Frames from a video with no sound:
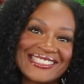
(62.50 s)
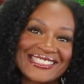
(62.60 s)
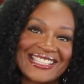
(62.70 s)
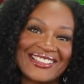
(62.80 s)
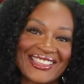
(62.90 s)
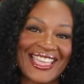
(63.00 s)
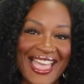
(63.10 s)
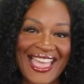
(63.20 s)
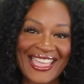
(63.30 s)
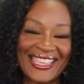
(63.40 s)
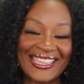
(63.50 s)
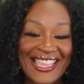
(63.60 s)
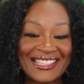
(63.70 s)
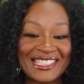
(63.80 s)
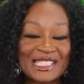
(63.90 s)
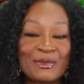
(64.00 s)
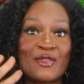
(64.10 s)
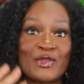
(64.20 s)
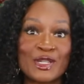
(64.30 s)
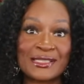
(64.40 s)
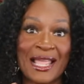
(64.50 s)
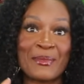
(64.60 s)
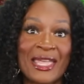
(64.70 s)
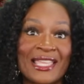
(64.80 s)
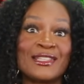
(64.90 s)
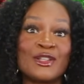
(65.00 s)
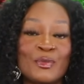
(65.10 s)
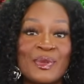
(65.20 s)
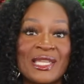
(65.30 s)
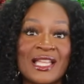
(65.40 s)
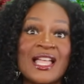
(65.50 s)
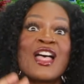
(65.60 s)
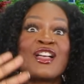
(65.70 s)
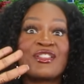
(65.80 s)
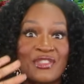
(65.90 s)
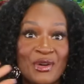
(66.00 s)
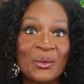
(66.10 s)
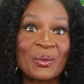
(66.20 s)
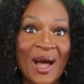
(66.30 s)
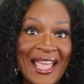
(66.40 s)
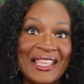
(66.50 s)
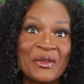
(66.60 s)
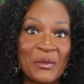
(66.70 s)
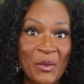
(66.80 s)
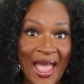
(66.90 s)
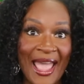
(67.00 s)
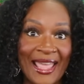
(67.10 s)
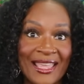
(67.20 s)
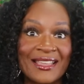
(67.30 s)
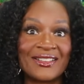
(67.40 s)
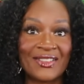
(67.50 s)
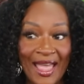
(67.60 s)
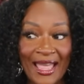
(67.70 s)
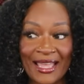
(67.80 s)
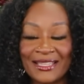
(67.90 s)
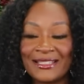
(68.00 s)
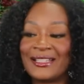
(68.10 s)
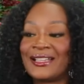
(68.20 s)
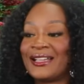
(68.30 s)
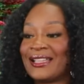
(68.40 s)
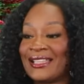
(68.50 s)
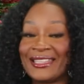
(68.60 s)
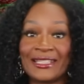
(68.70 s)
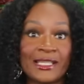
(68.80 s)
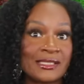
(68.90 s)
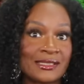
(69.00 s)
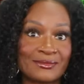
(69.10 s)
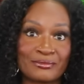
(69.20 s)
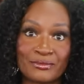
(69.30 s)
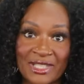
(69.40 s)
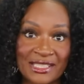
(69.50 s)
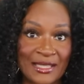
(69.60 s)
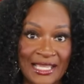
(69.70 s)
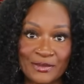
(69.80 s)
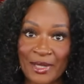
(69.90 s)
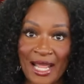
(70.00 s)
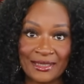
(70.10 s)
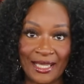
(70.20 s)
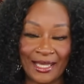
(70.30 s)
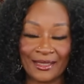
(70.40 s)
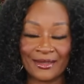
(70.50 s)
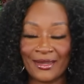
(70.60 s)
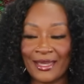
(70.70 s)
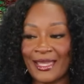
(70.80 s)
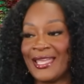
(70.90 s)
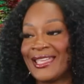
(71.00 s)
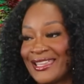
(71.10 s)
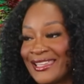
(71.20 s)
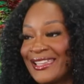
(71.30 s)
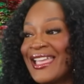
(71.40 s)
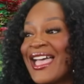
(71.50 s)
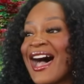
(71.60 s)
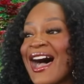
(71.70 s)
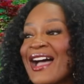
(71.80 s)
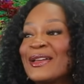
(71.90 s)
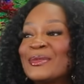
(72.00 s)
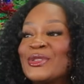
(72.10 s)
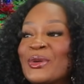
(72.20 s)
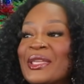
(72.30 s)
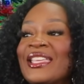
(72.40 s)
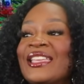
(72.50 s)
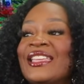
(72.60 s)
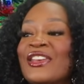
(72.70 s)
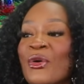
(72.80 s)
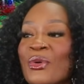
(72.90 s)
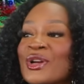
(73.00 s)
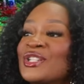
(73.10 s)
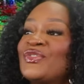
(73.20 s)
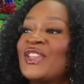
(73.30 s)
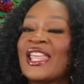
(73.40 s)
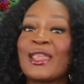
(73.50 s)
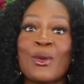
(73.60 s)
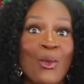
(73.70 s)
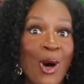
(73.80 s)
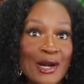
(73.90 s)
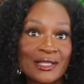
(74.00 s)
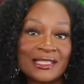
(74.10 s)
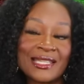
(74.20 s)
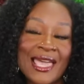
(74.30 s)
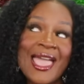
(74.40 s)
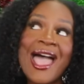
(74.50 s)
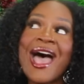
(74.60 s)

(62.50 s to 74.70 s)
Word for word: it, okay? This is my first time making lumpia the right way, okay? At least this that's what I think, okay? I am drinking orange vanilla water today.